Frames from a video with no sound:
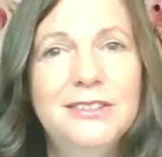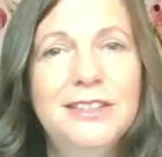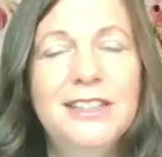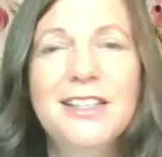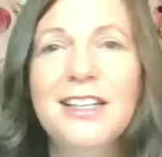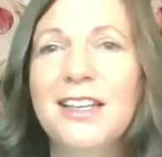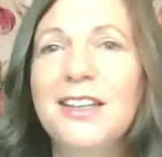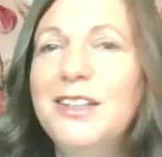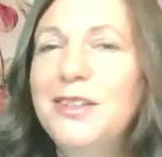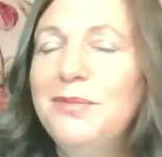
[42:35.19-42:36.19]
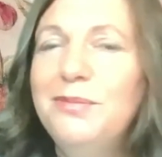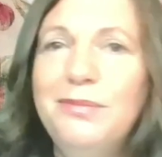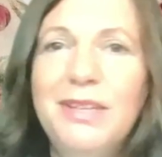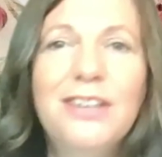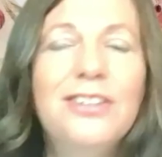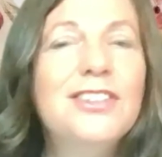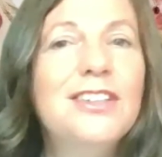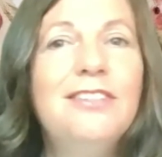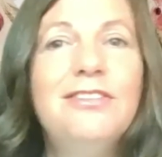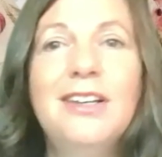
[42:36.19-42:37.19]
It's like pick
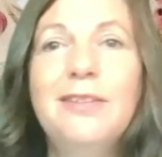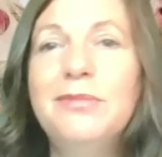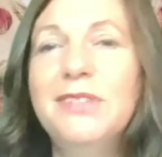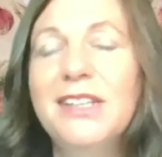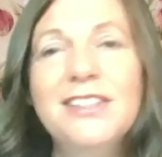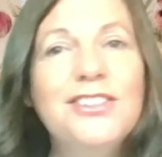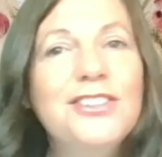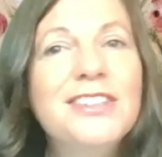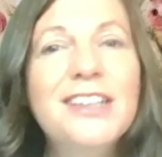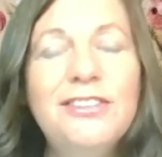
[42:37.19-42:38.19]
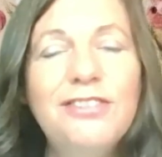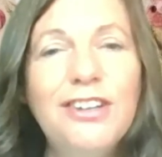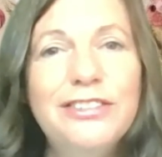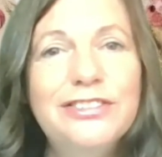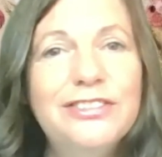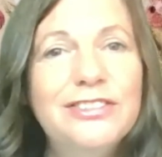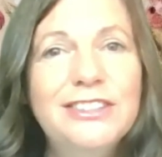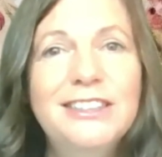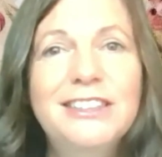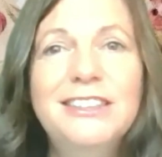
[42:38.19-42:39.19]
yourself up, dust yourself off,
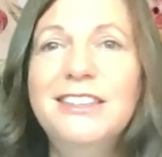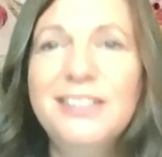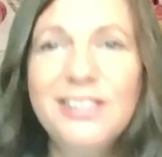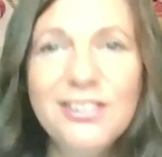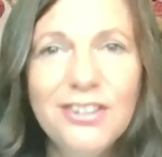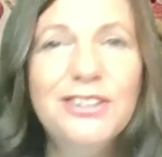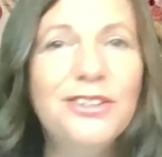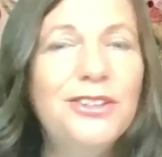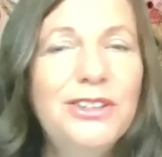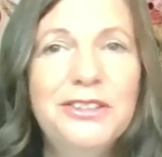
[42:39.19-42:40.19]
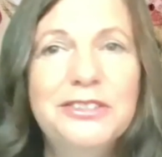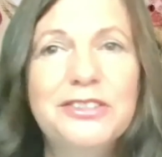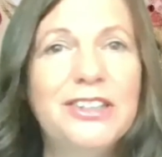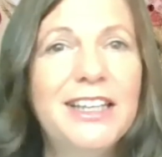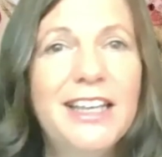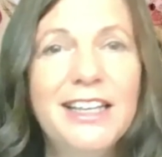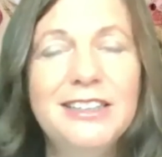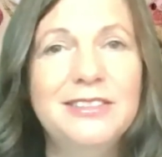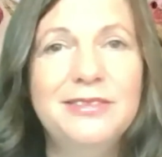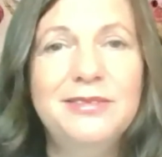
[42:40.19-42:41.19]
start all over again.